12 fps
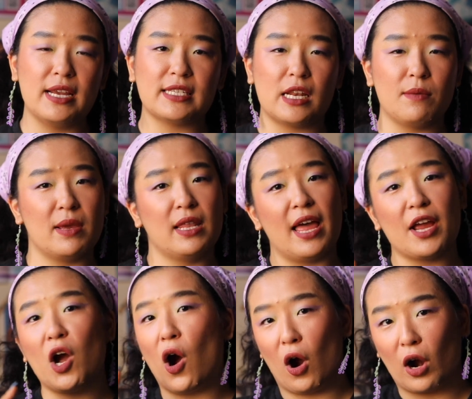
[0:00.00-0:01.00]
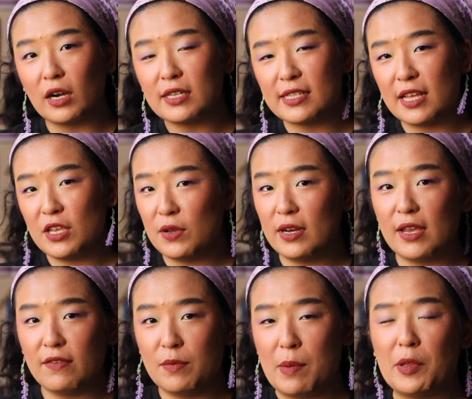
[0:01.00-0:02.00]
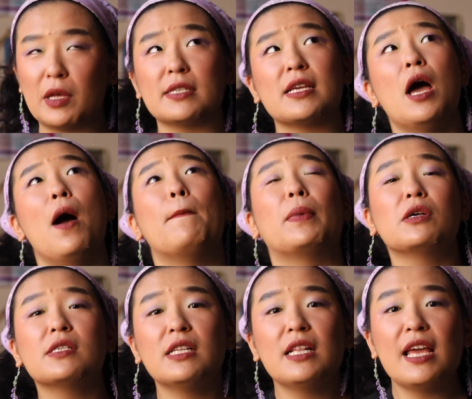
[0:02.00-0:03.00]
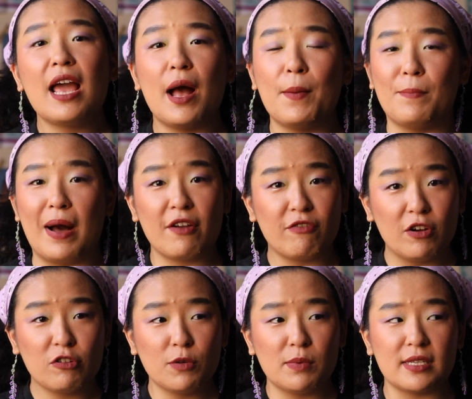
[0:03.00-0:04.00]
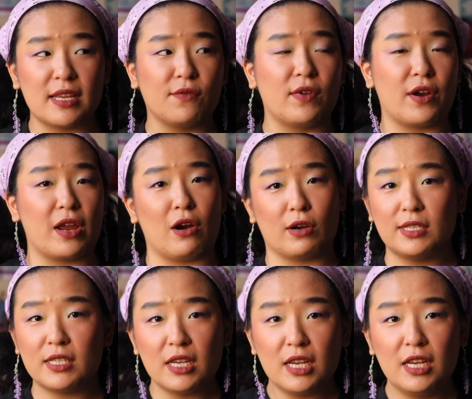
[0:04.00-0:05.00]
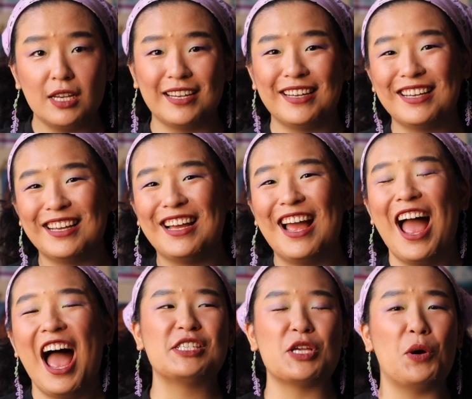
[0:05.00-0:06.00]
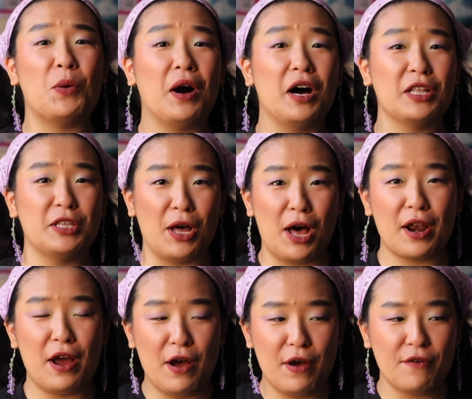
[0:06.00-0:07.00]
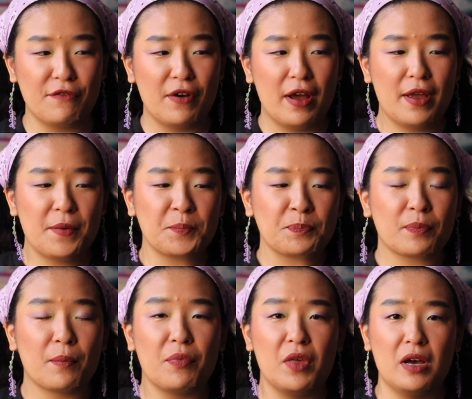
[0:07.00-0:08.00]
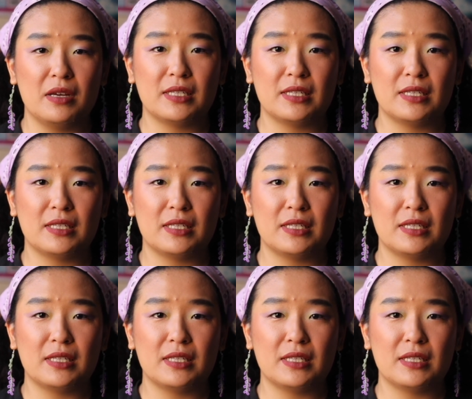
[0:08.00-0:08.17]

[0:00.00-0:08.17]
is going to be like art that you can give to people. Because personally, my friend group is like very artsy. So a lot of the